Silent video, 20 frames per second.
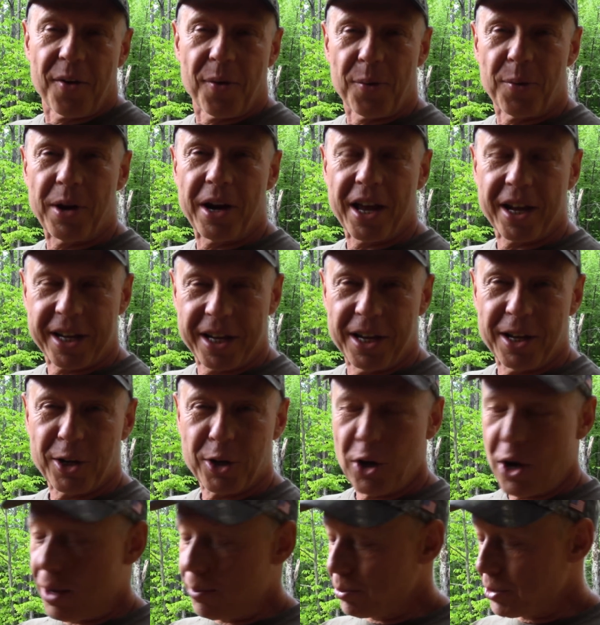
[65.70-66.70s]
what I can
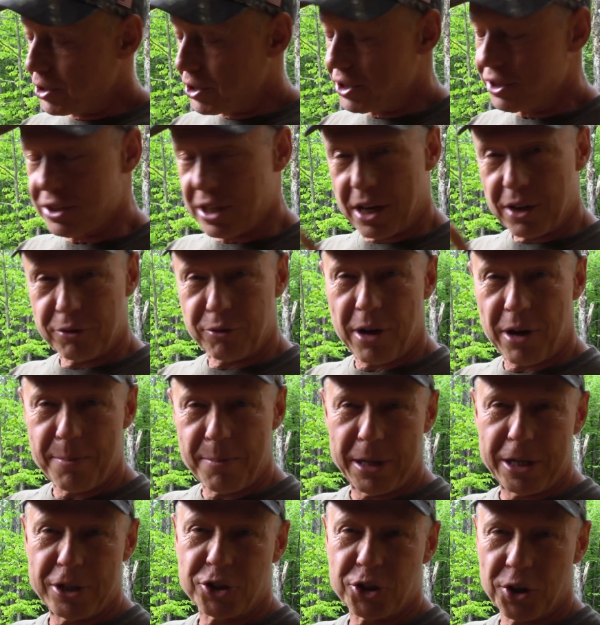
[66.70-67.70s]
accomplish is I'll grab
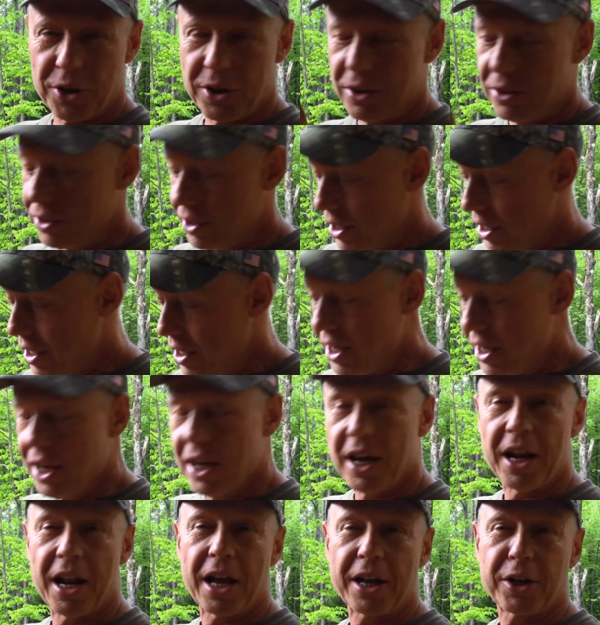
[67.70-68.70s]
my journal
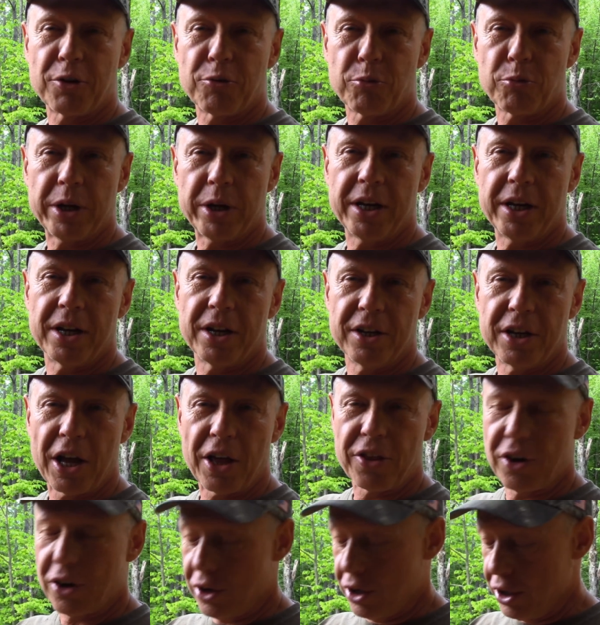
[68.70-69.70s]
and I can read
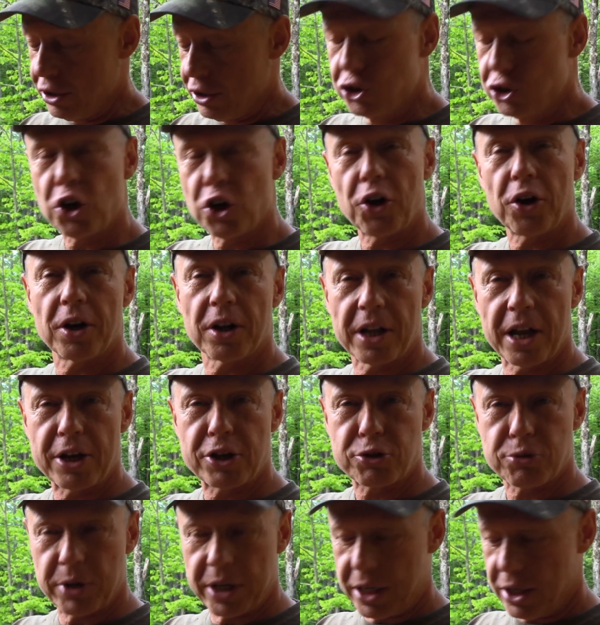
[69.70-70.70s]
another journal
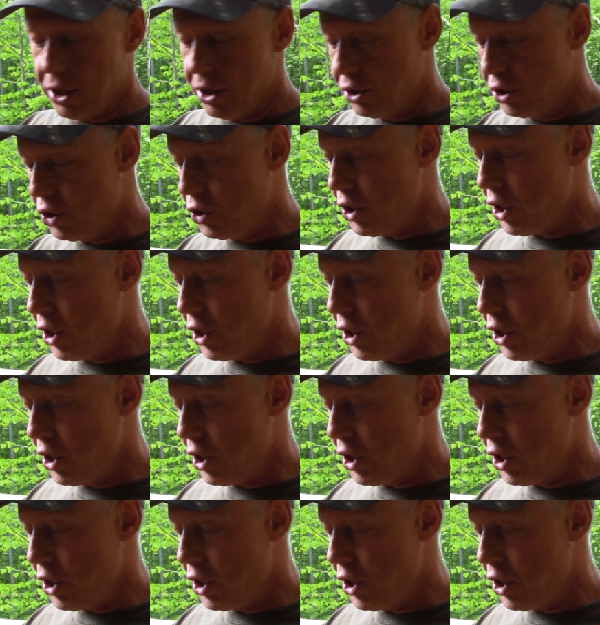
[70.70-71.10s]
entry to